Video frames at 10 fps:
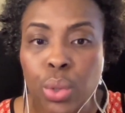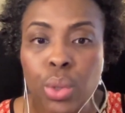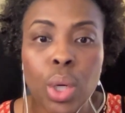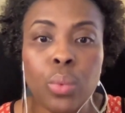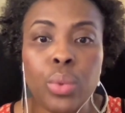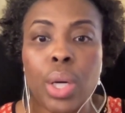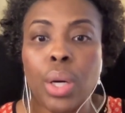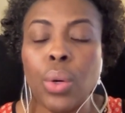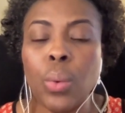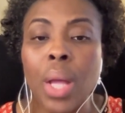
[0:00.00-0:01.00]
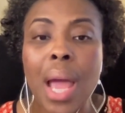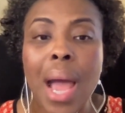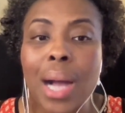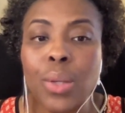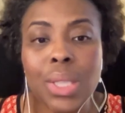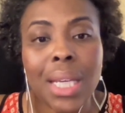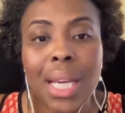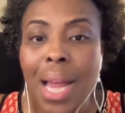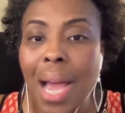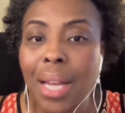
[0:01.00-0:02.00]
You don't know how to
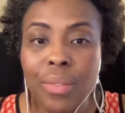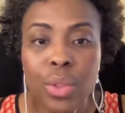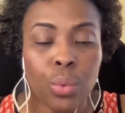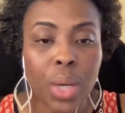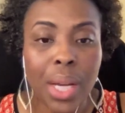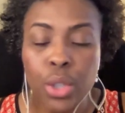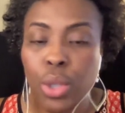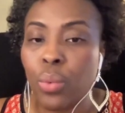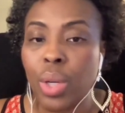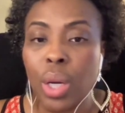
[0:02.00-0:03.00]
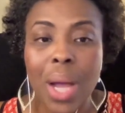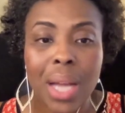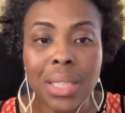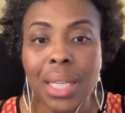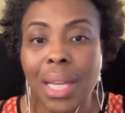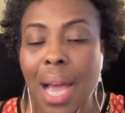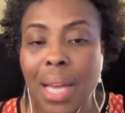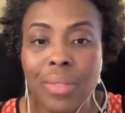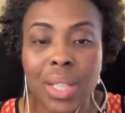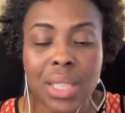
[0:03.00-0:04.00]
get out of the rut. You don't know how to get out
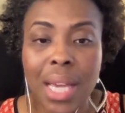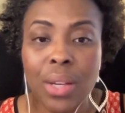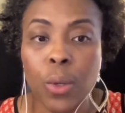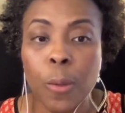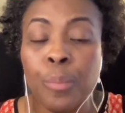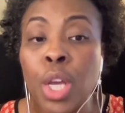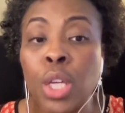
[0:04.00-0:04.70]
of the cycle.